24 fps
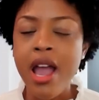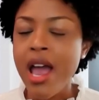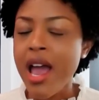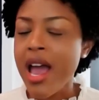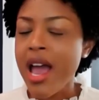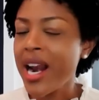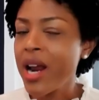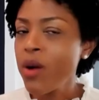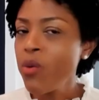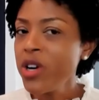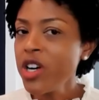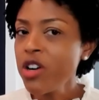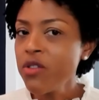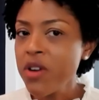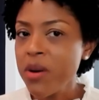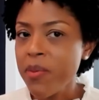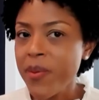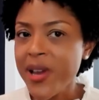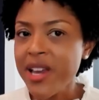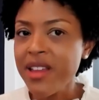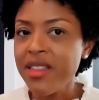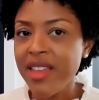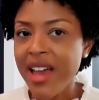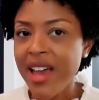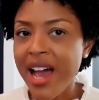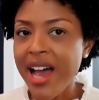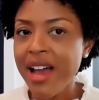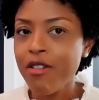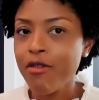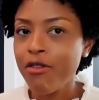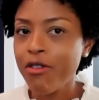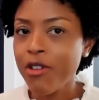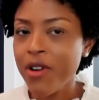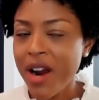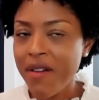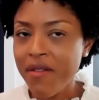And I want to repeat
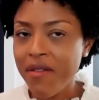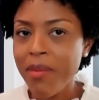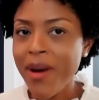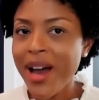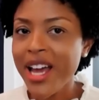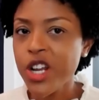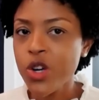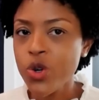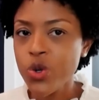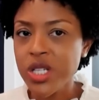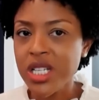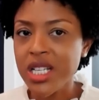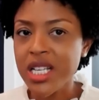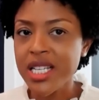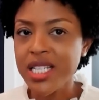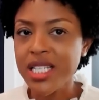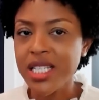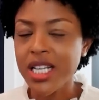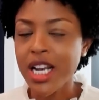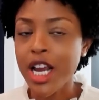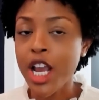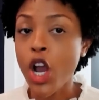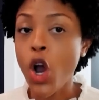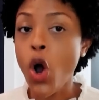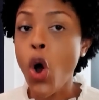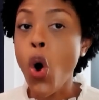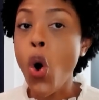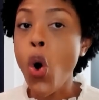that for everybody who's listening